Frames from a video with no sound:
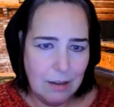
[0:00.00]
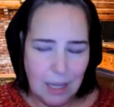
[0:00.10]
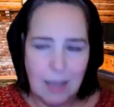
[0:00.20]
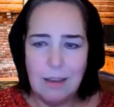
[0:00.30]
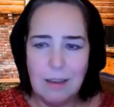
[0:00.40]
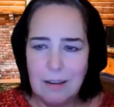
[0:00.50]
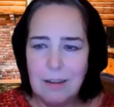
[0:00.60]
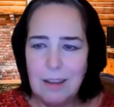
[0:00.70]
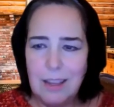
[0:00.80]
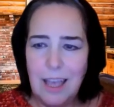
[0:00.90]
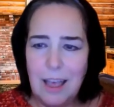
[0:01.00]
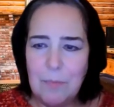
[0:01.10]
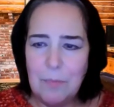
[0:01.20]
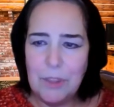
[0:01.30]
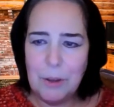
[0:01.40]
Yeah.
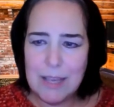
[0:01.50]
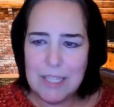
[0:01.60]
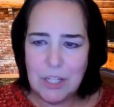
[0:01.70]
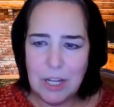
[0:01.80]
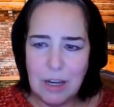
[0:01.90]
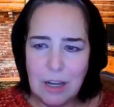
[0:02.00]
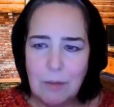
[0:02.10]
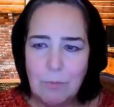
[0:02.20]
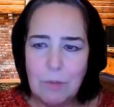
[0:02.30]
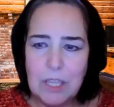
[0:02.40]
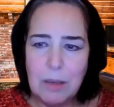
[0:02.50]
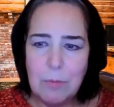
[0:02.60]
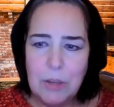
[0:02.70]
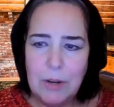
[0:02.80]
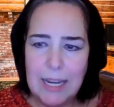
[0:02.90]
Question. Will the
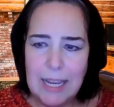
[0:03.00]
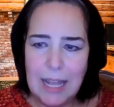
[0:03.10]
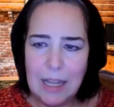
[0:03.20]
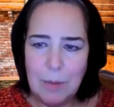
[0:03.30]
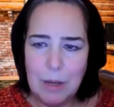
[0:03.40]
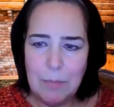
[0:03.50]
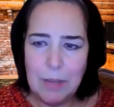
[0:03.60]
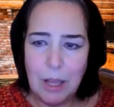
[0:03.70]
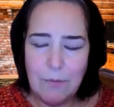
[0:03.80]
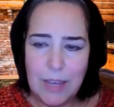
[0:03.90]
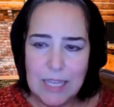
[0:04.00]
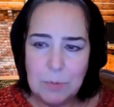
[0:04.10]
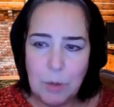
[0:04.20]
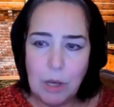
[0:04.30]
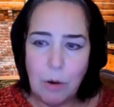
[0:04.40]
community element be on
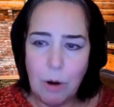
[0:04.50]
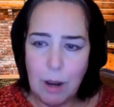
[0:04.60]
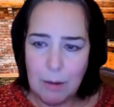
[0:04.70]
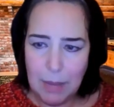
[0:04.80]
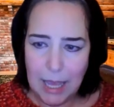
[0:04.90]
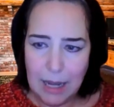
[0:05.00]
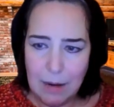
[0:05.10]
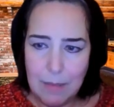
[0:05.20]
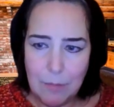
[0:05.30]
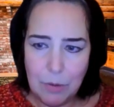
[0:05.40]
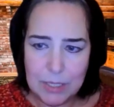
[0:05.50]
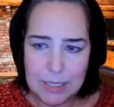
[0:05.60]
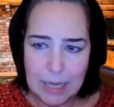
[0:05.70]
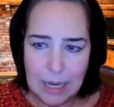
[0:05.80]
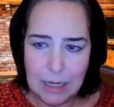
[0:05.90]
Facebook or on Pana members
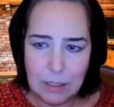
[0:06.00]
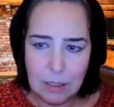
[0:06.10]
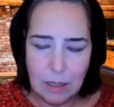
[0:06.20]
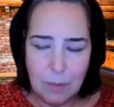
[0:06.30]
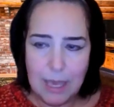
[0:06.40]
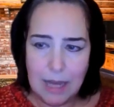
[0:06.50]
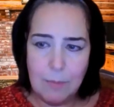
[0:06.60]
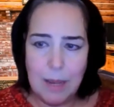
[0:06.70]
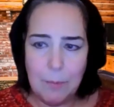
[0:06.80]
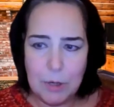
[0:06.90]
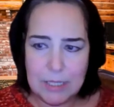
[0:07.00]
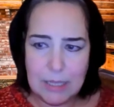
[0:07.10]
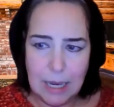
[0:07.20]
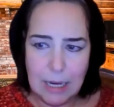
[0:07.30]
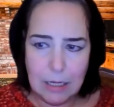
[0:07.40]
site, the Pana members
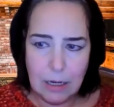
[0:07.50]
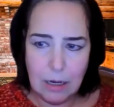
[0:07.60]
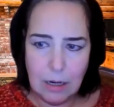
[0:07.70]
site?